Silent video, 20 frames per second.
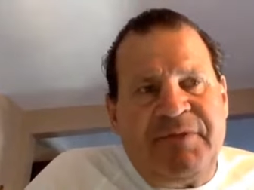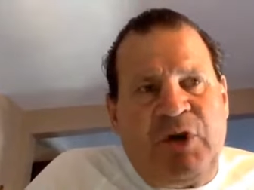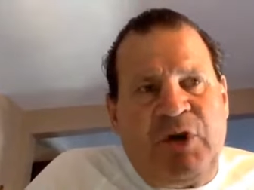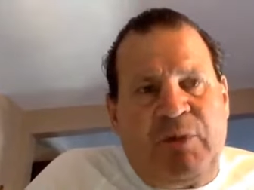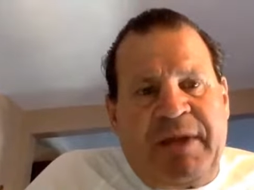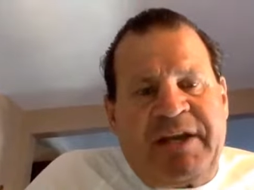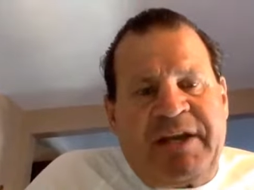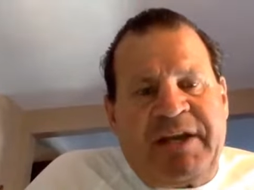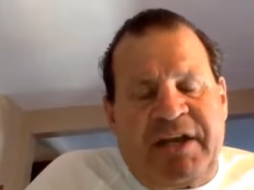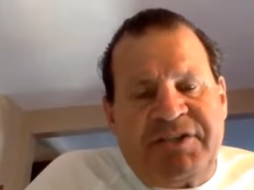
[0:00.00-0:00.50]

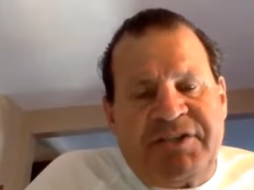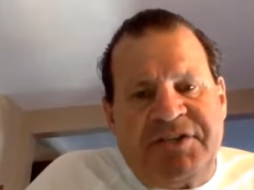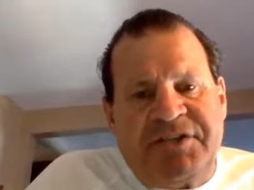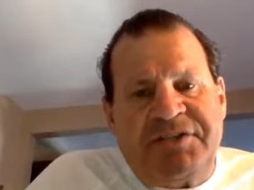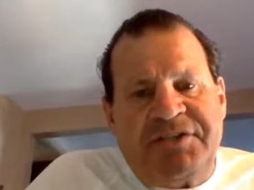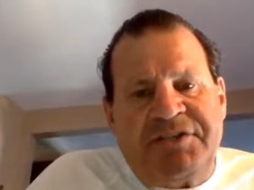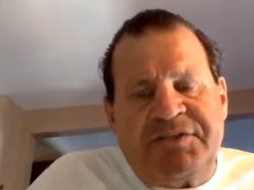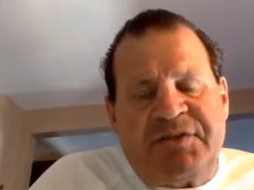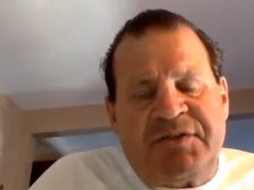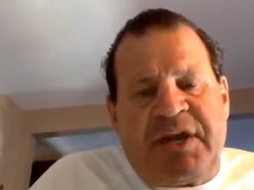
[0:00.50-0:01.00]

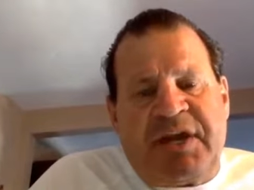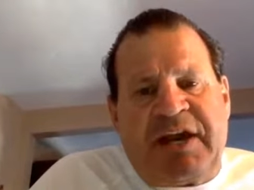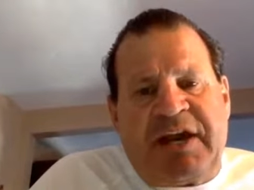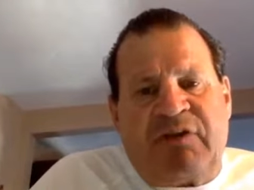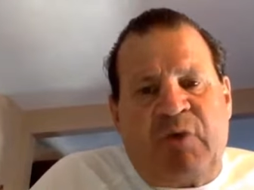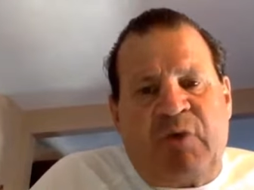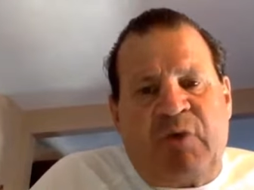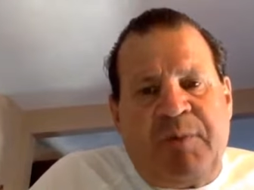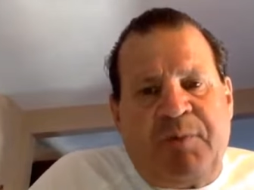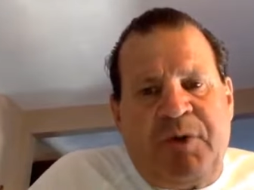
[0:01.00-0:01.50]
cousins that I
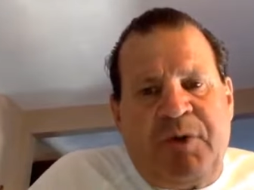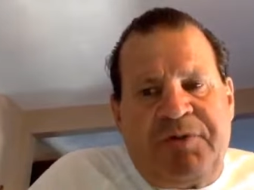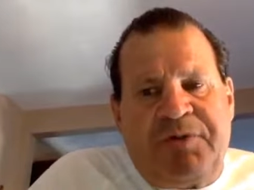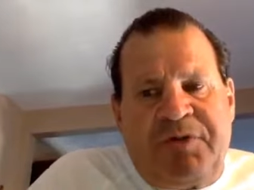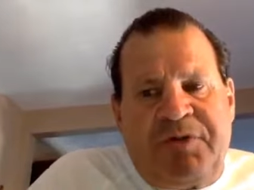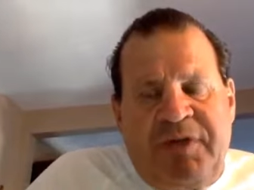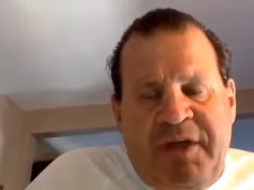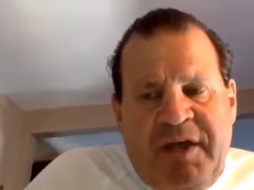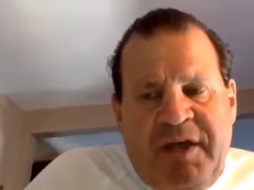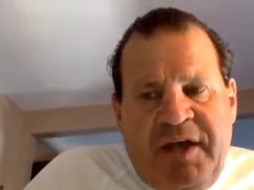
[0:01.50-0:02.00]
grew up with,
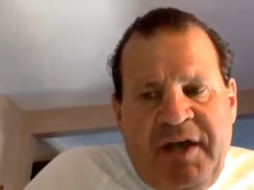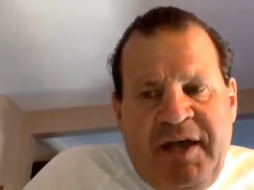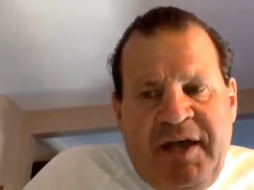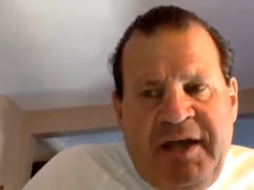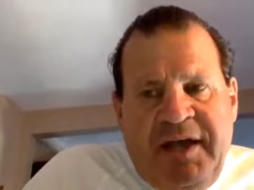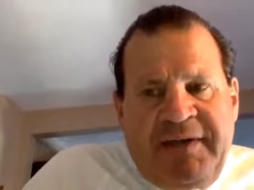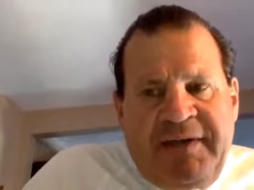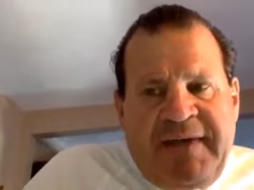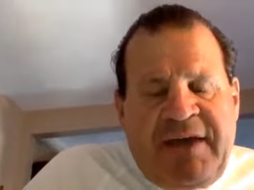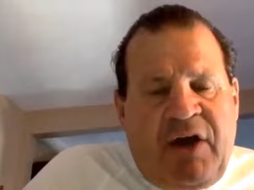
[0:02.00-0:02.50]

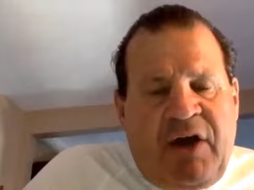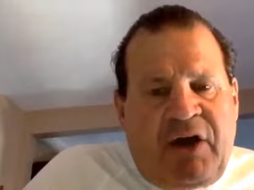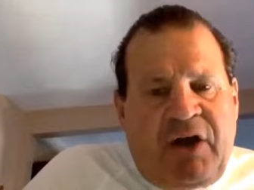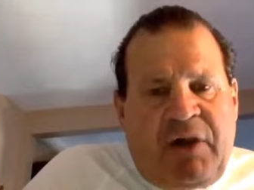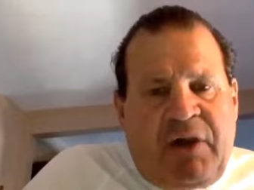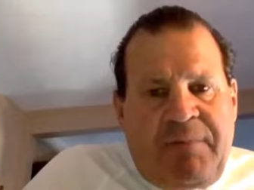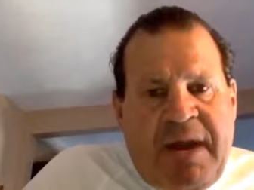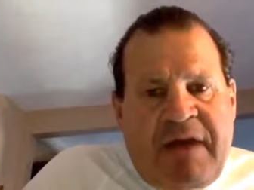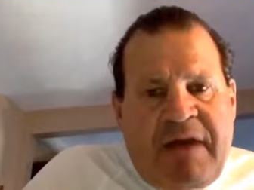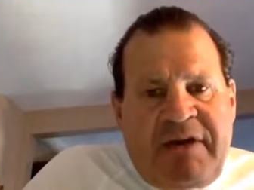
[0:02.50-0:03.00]
they all got
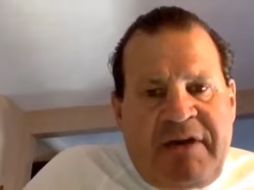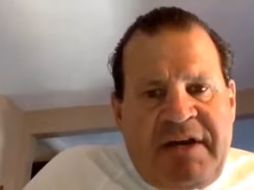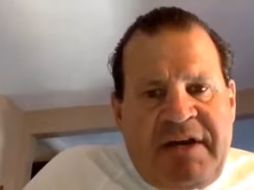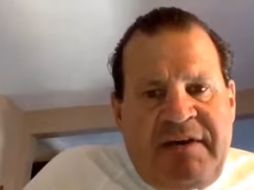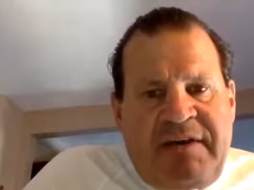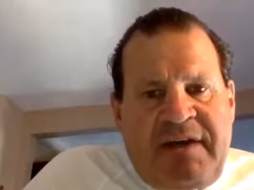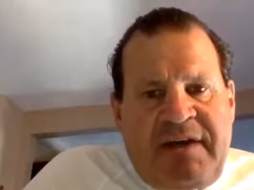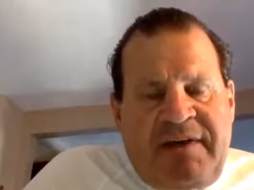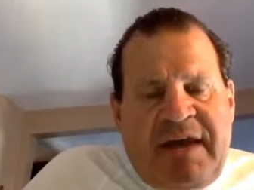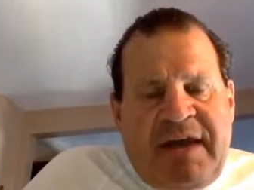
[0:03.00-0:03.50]
married,
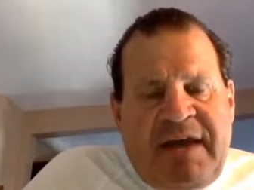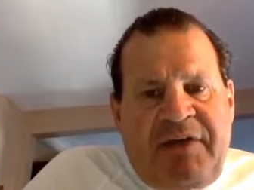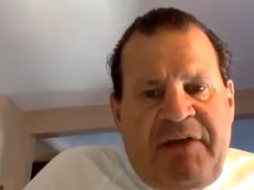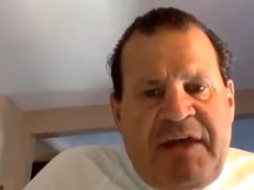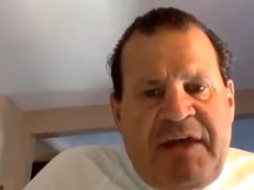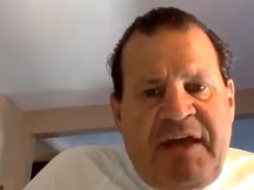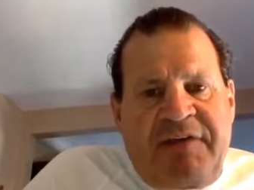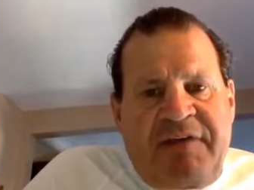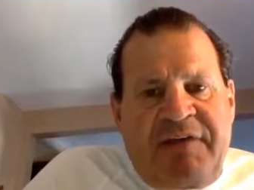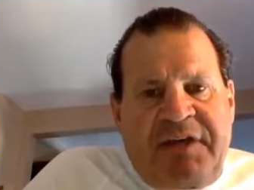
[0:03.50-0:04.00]
and now they
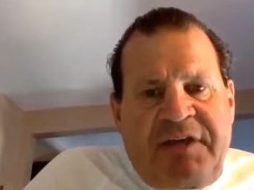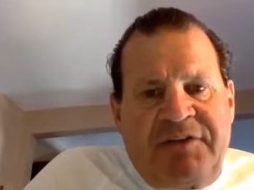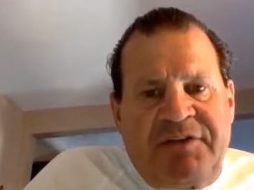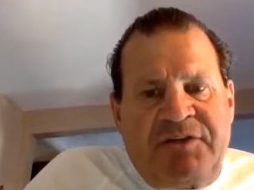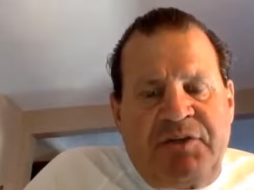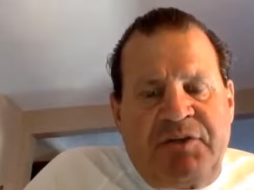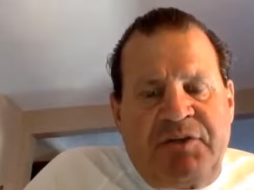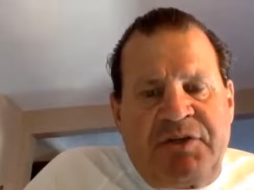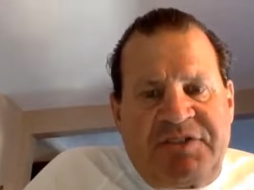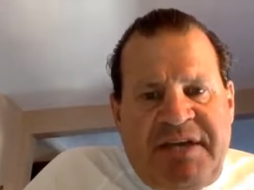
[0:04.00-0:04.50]
have kids who
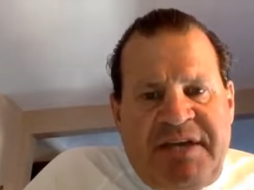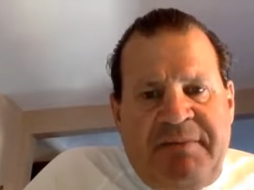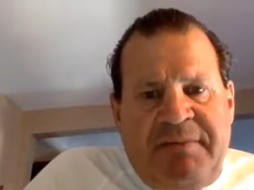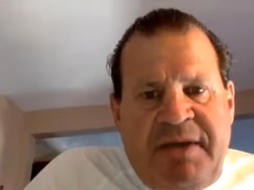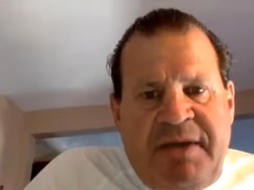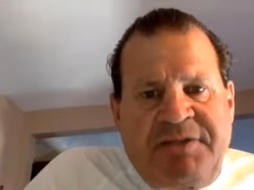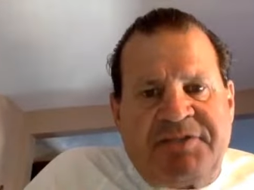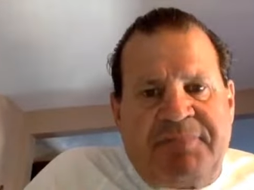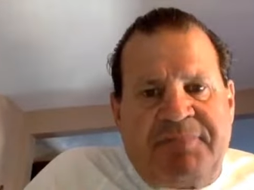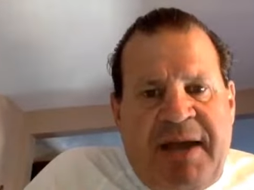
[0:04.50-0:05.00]
are the same
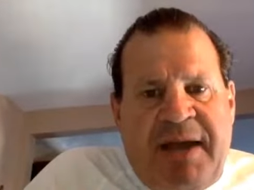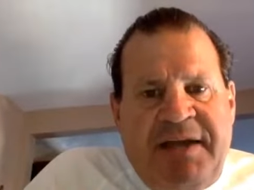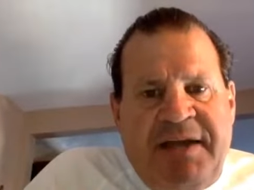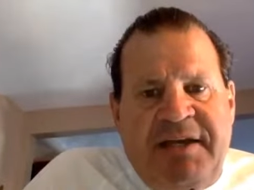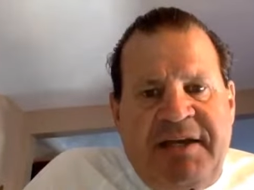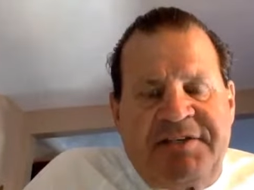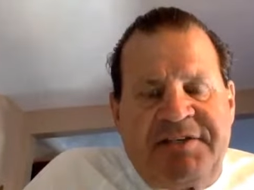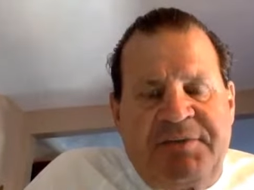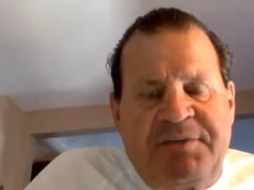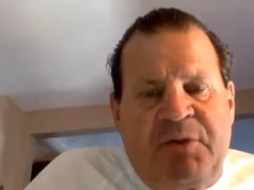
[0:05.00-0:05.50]
age as my
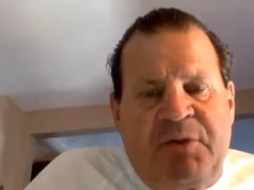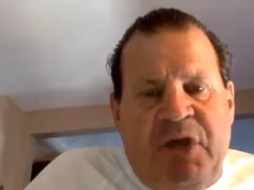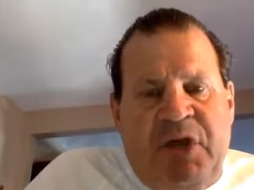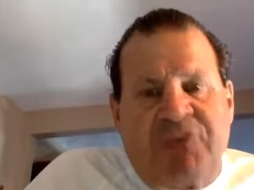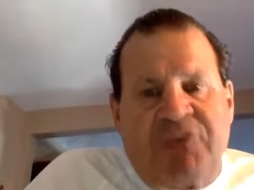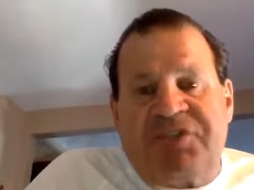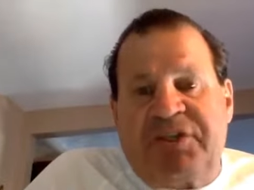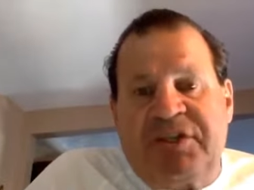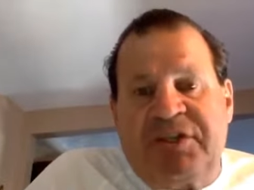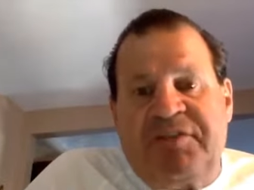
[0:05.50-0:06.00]
kids, and we all
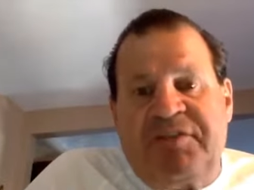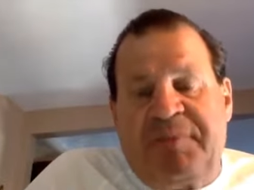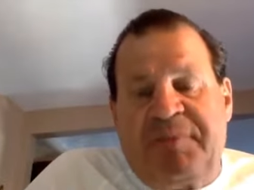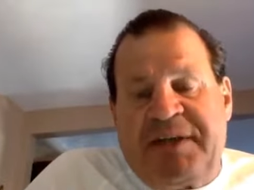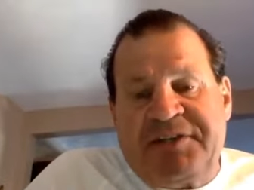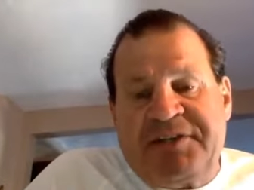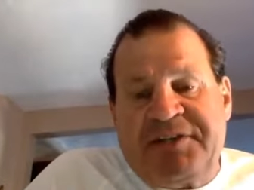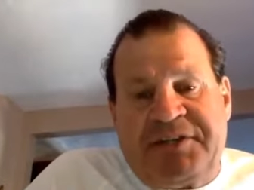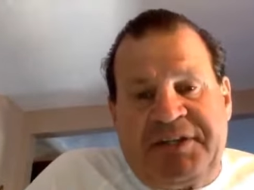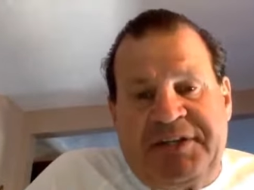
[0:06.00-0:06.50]
still live
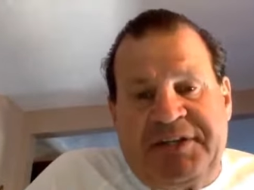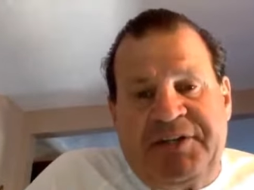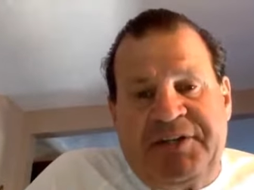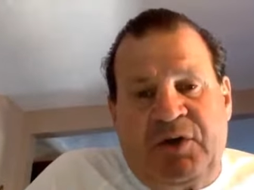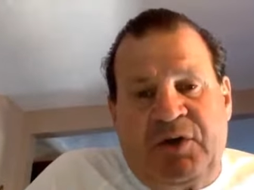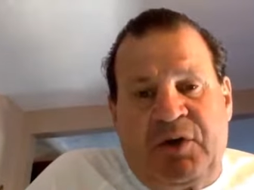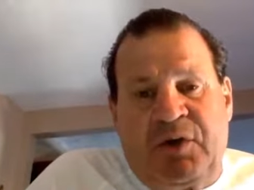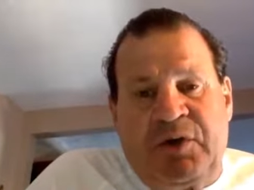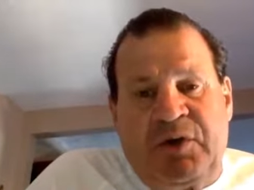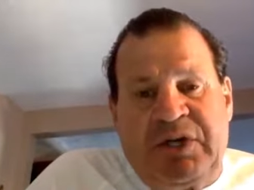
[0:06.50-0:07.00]
basically
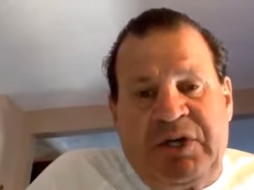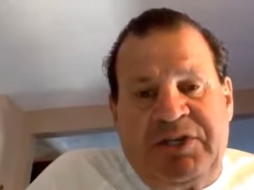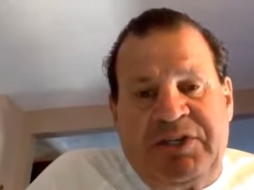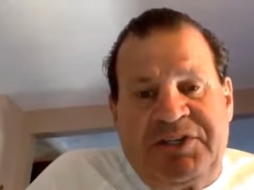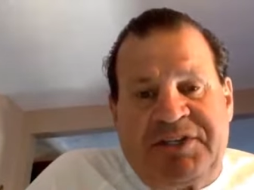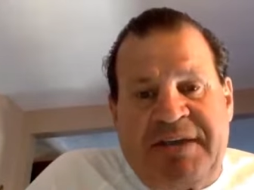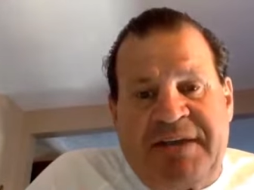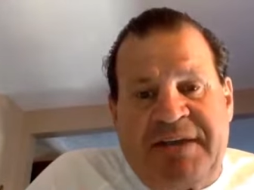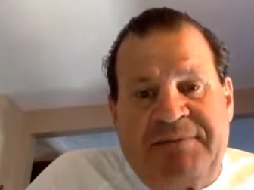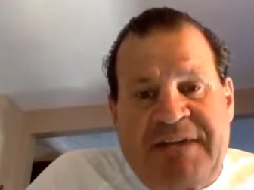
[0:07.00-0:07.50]
in the
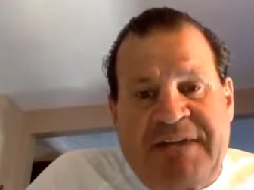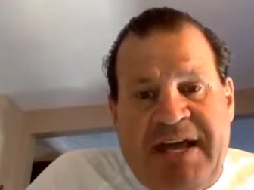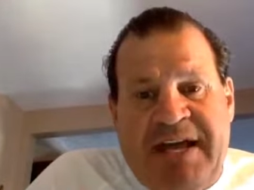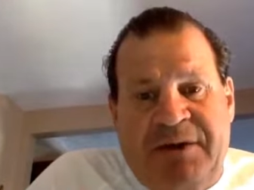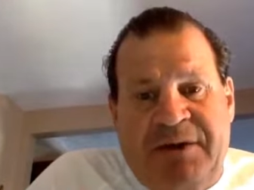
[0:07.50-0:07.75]
same town.